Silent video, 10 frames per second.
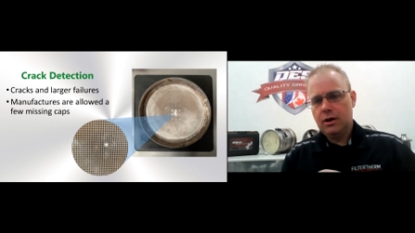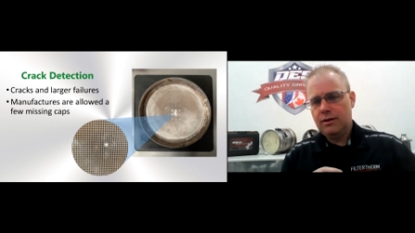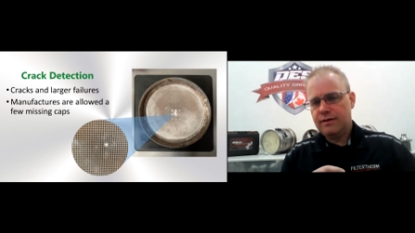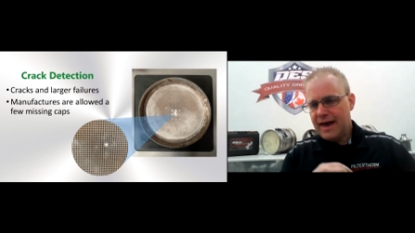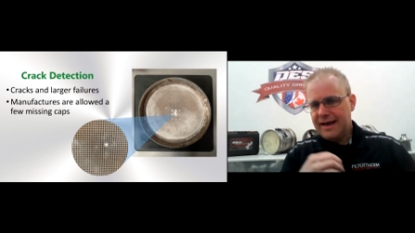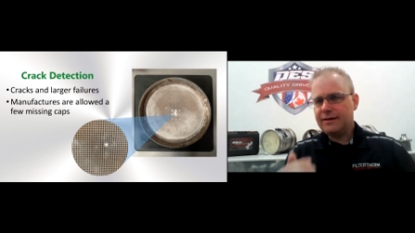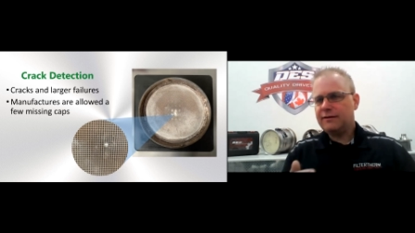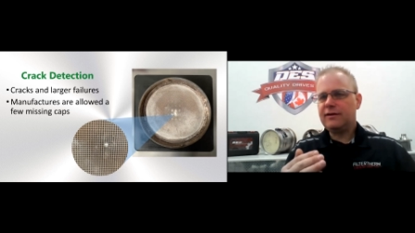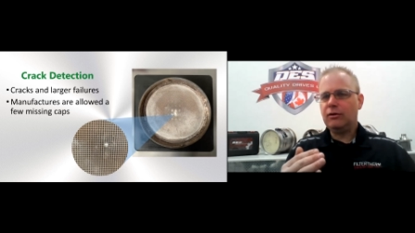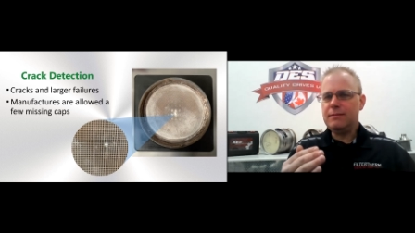they can
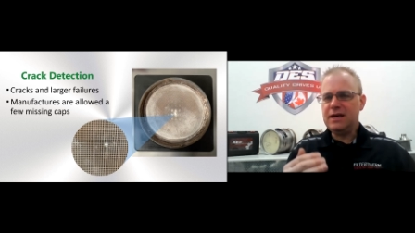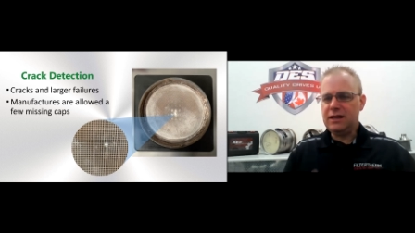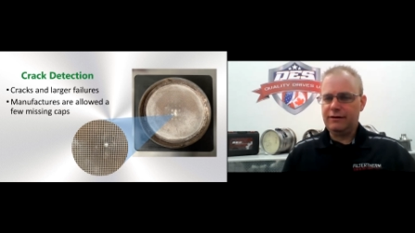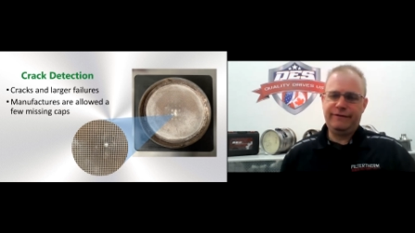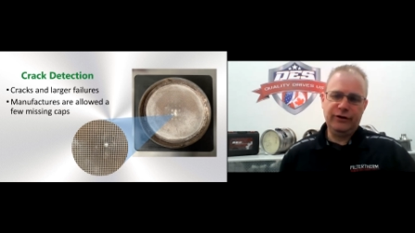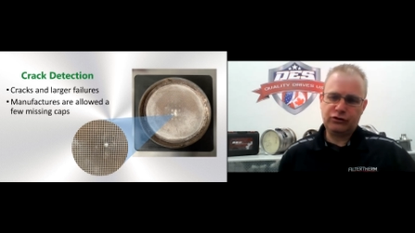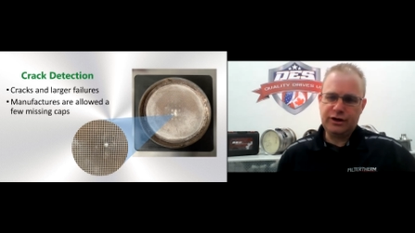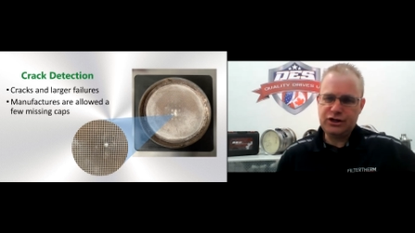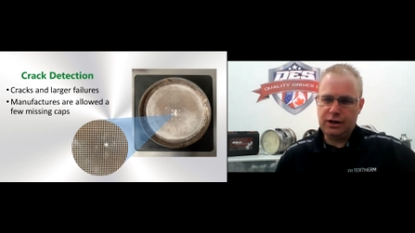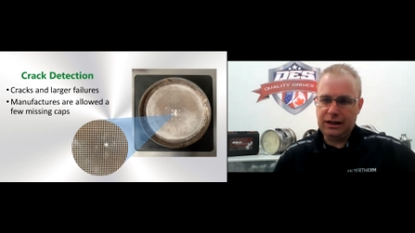still meet the
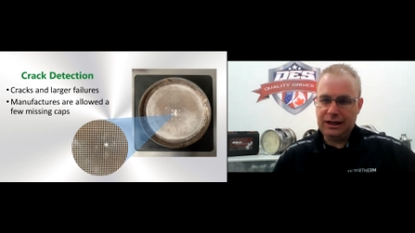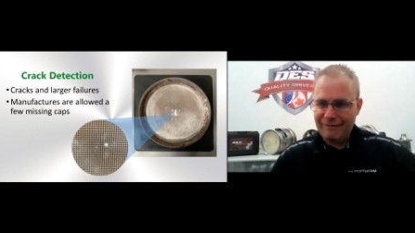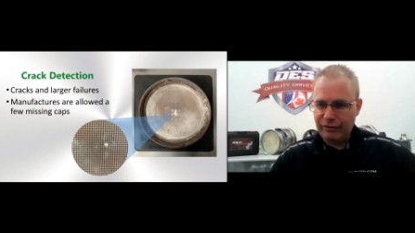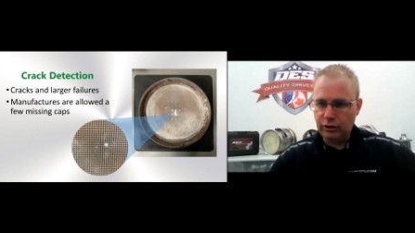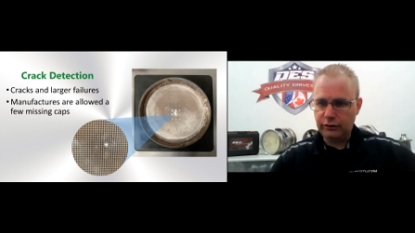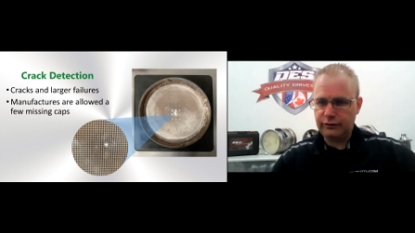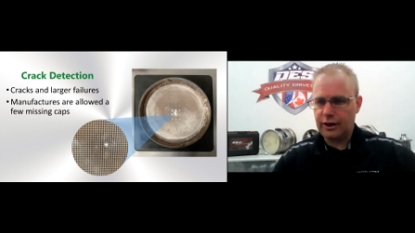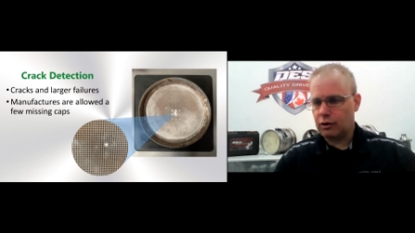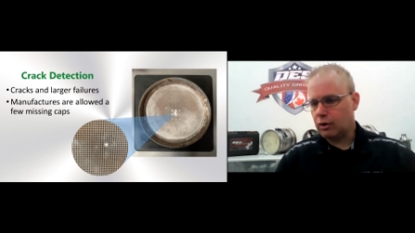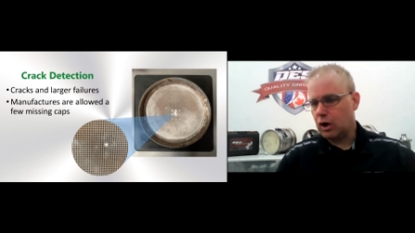filtration levels
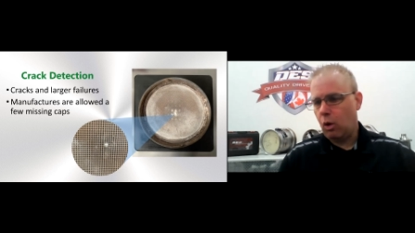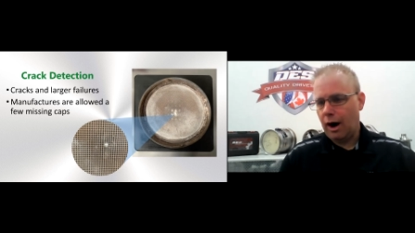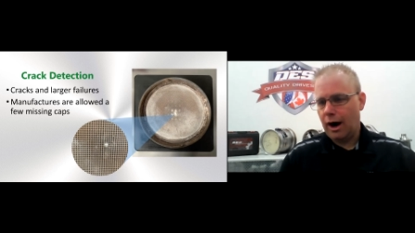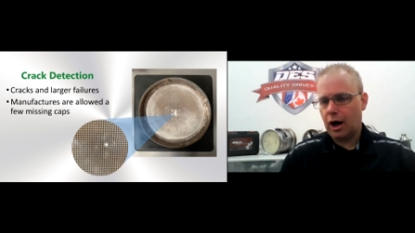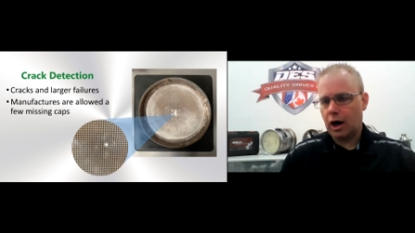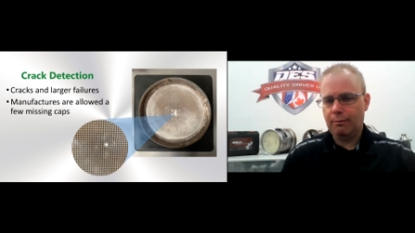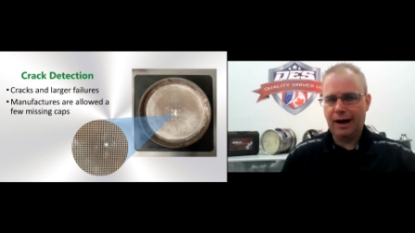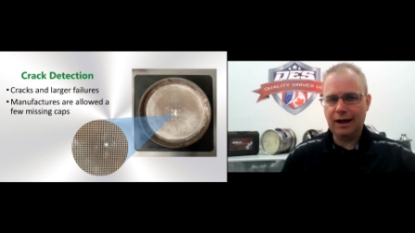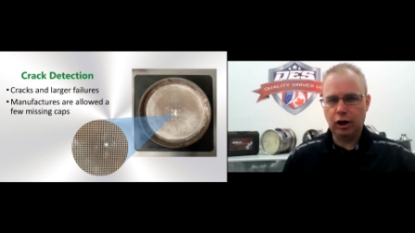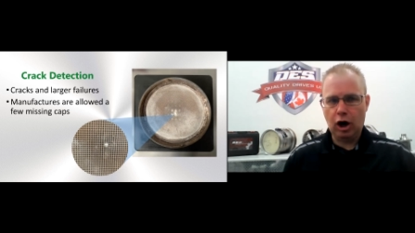that are required
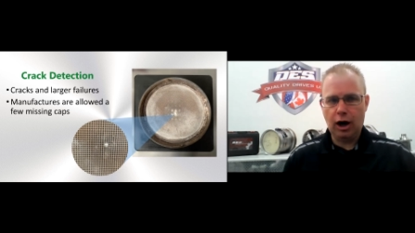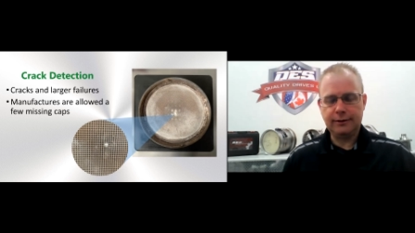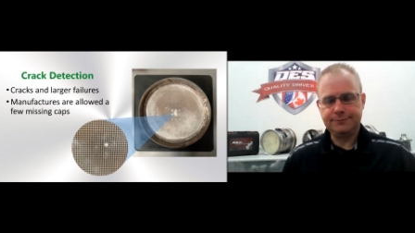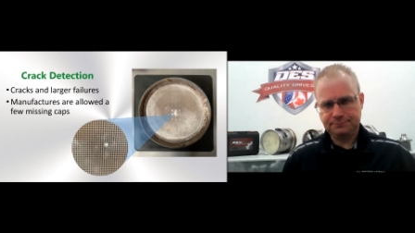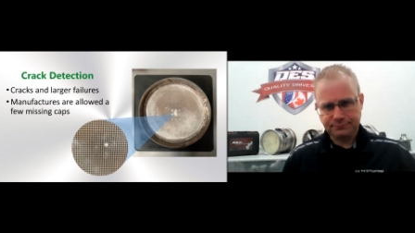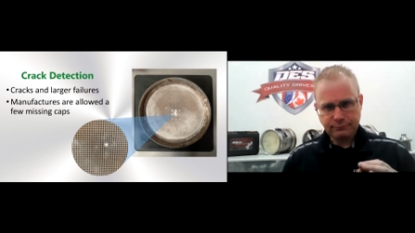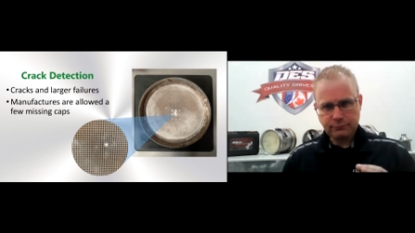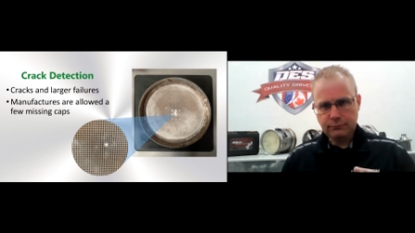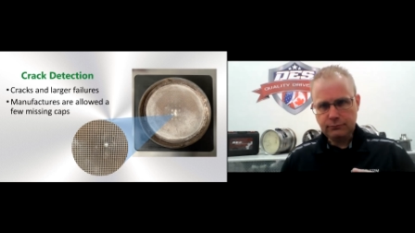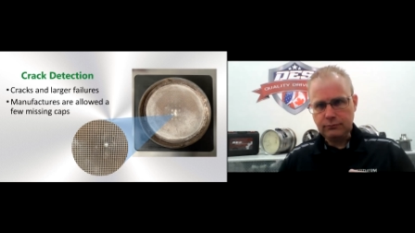by law.
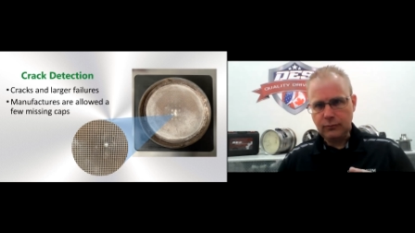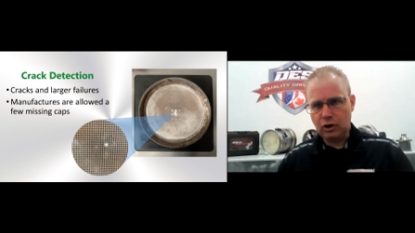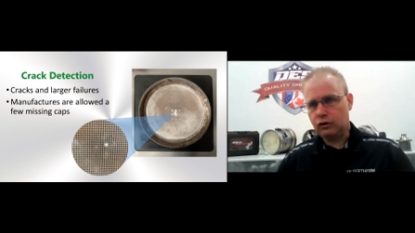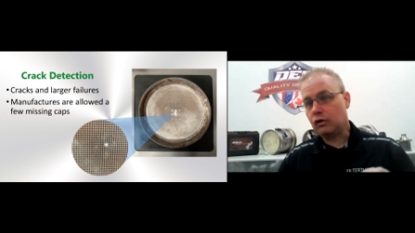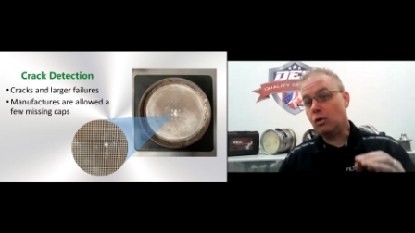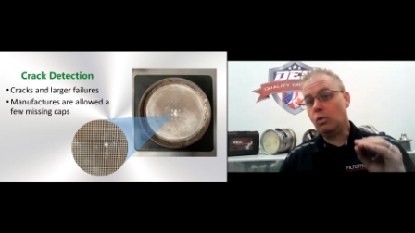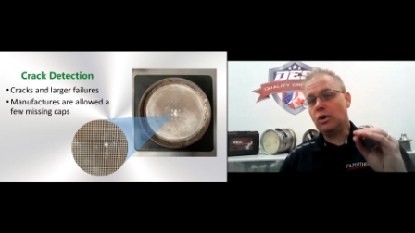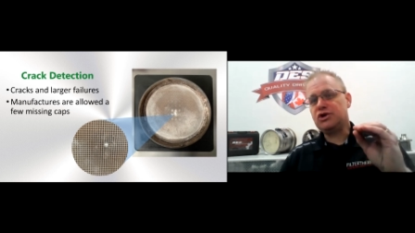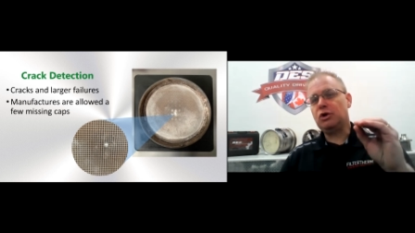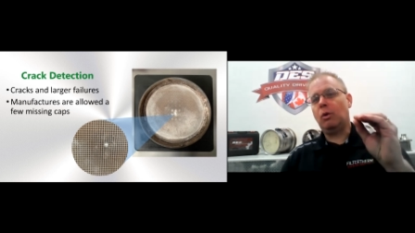So
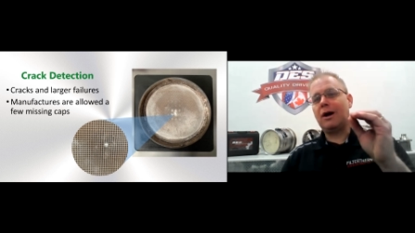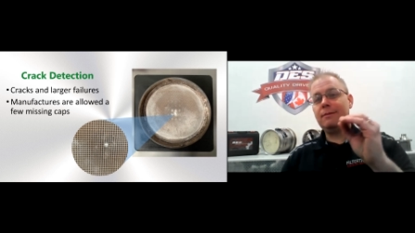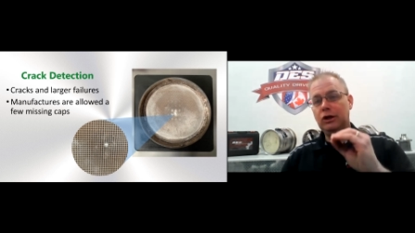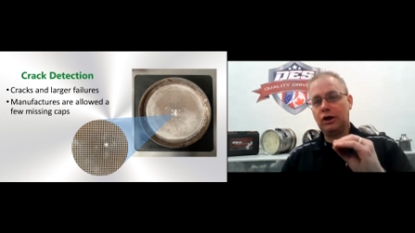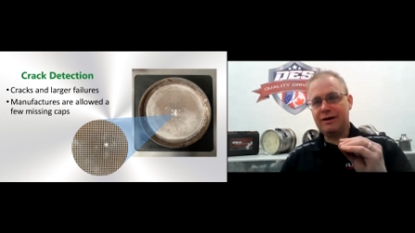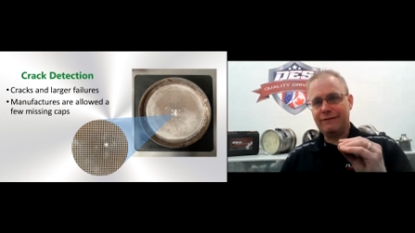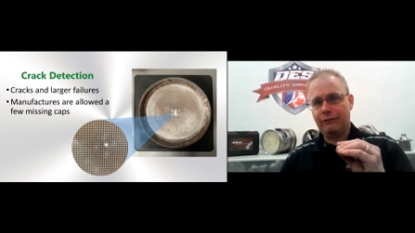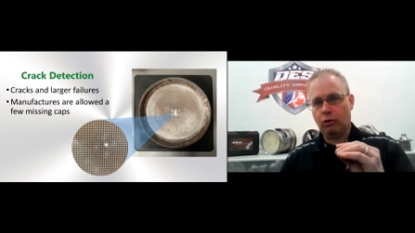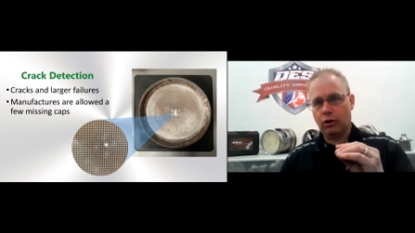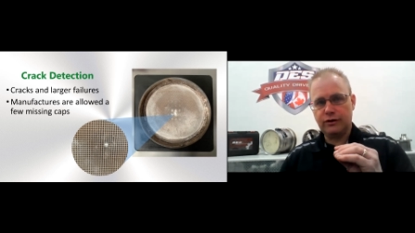what you'll want to be looking
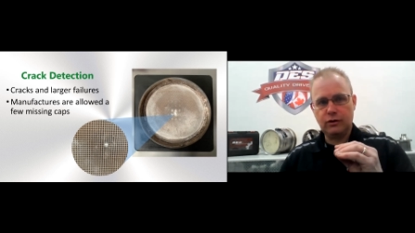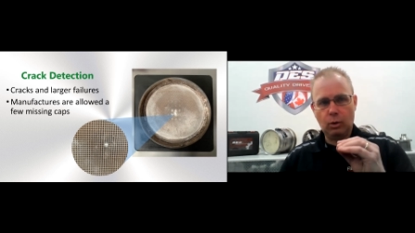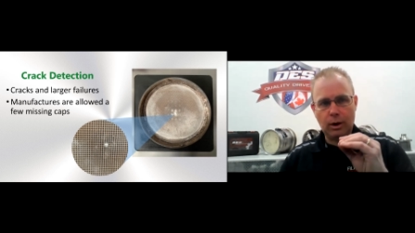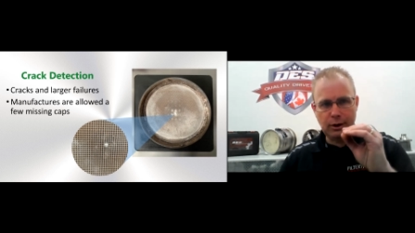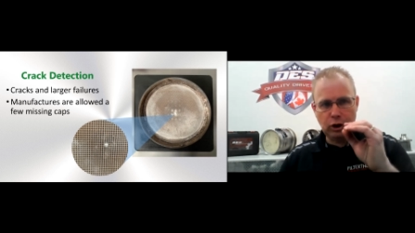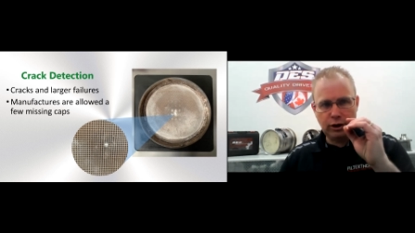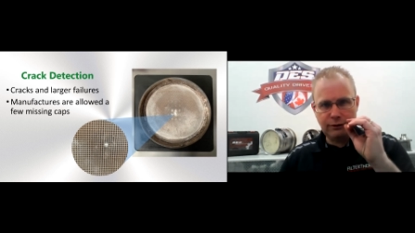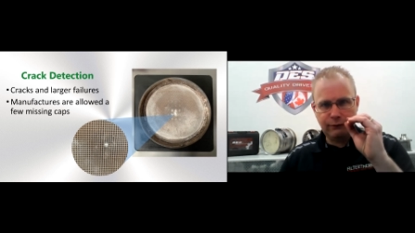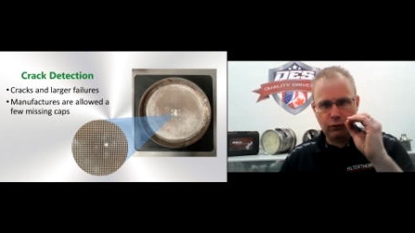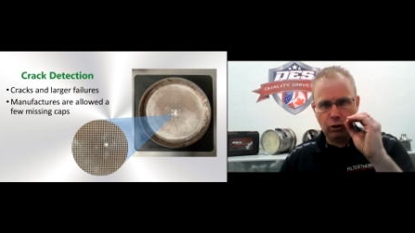for is you'll want to be looking
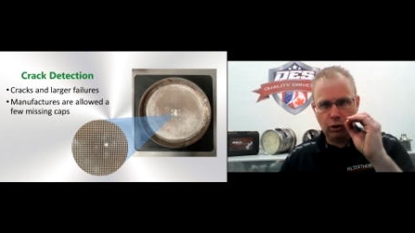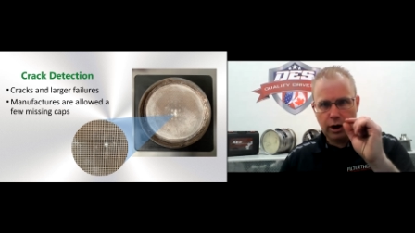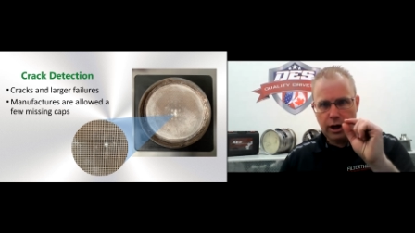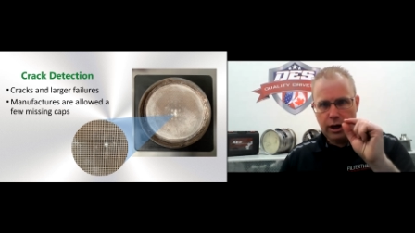for